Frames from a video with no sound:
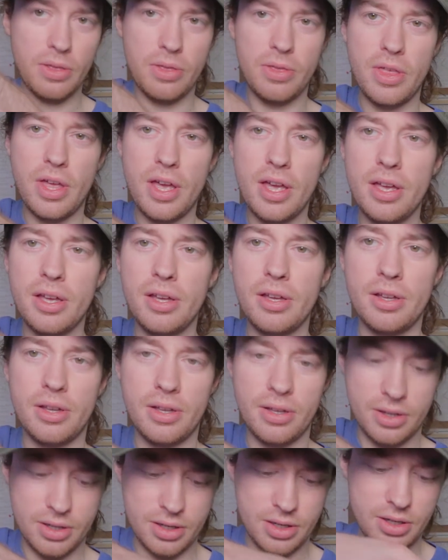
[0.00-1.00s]
there,
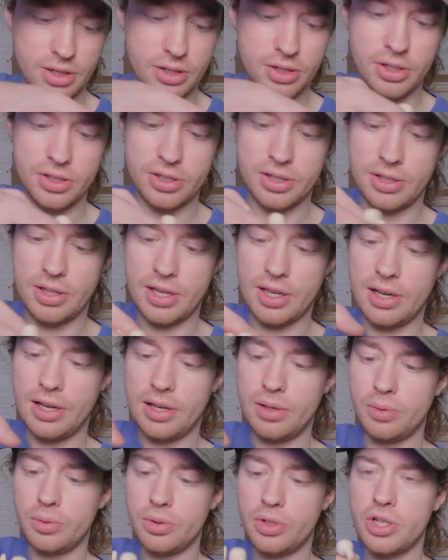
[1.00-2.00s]
just in their
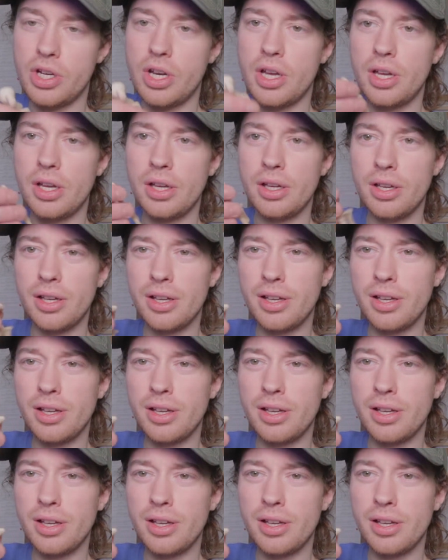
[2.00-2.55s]
little chair.